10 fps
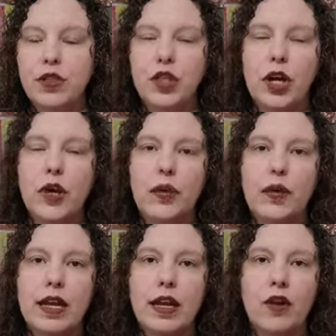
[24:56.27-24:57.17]
So
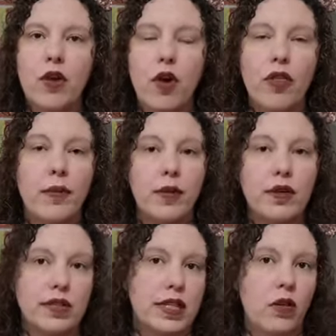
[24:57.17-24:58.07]
here are the
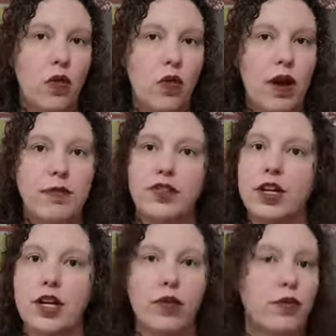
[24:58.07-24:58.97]
books in order. I'm just
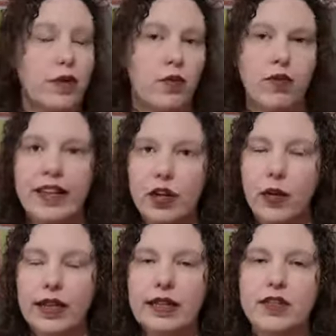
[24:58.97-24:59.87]
going to go through them really
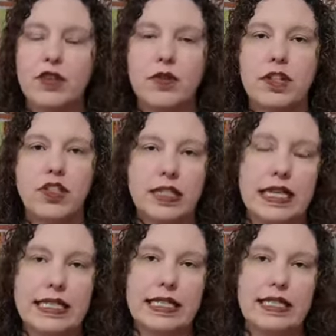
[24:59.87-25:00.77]
quickly so you can just
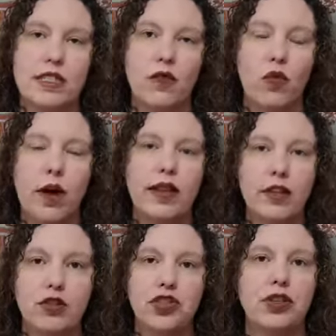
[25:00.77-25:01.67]
get a sense of what
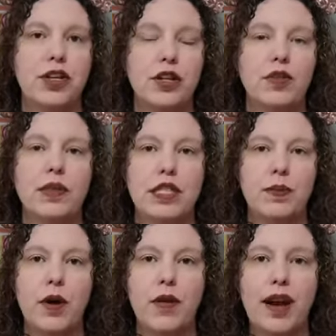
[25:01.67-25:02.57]
literature goes with this
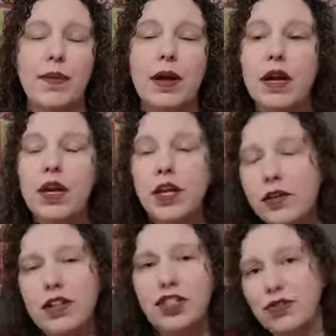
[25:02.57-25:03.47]
program.
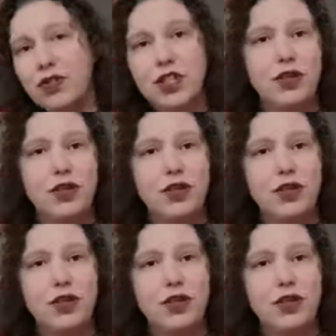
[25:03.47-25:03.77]
You could choose to